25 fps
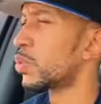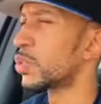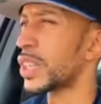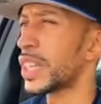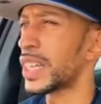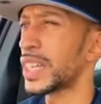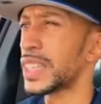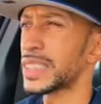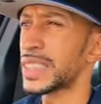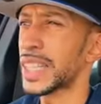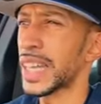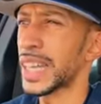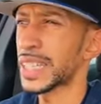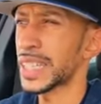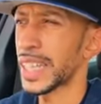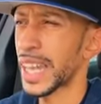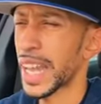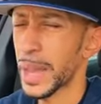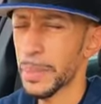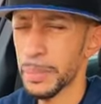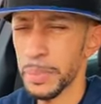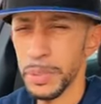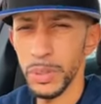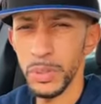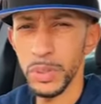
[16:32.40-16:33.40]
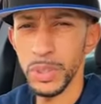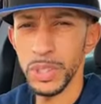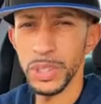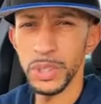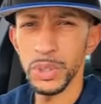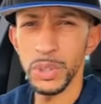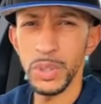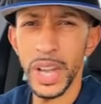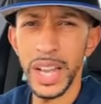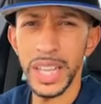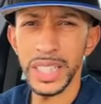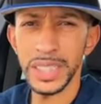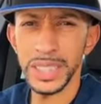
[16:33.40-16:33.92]
thing that happened when
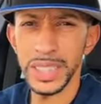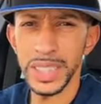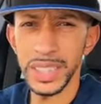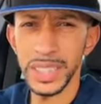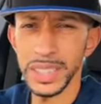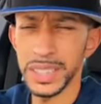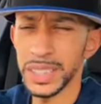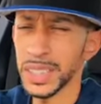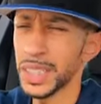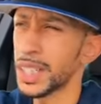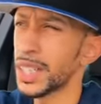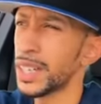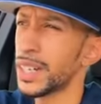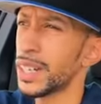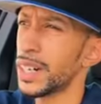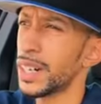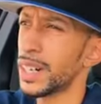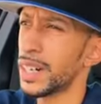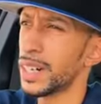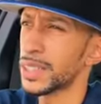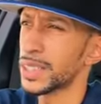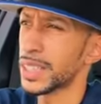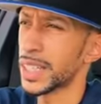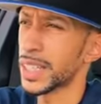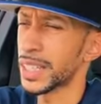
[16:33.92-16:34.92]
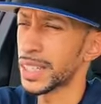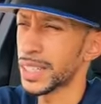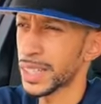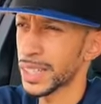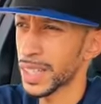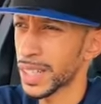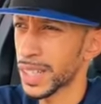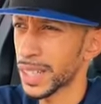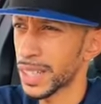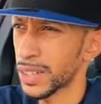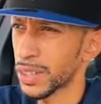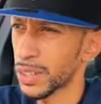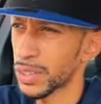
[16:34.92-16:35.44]
you access the
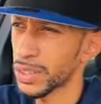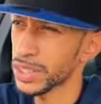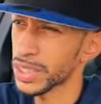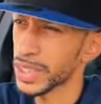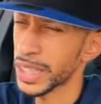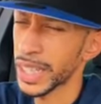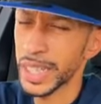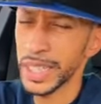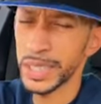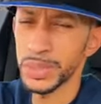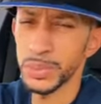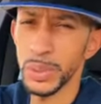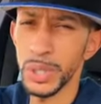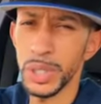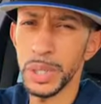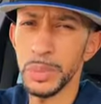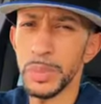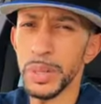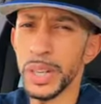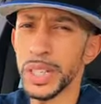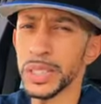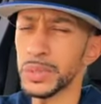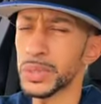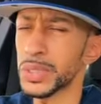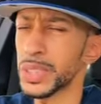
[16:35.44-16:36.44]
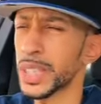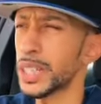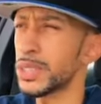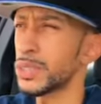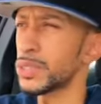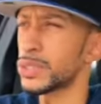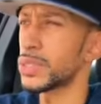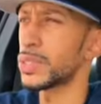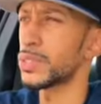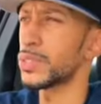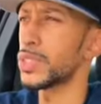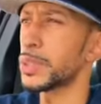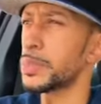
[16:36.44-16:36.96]
internet / web browser without
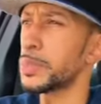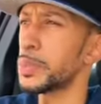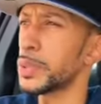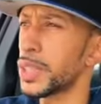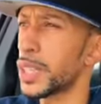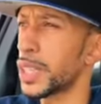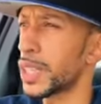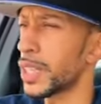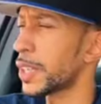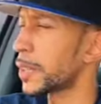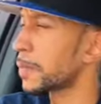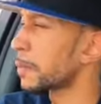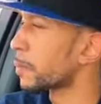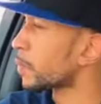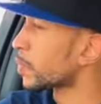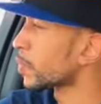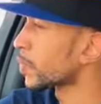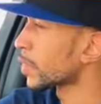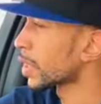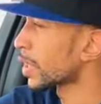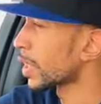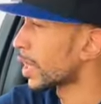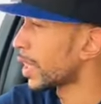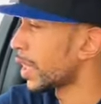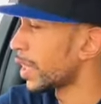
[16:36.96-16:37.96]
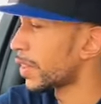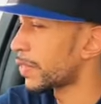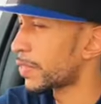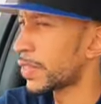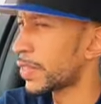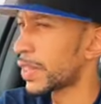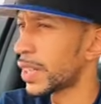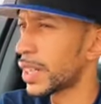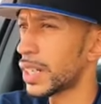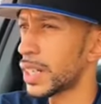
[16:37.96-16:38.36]
using a VPN. If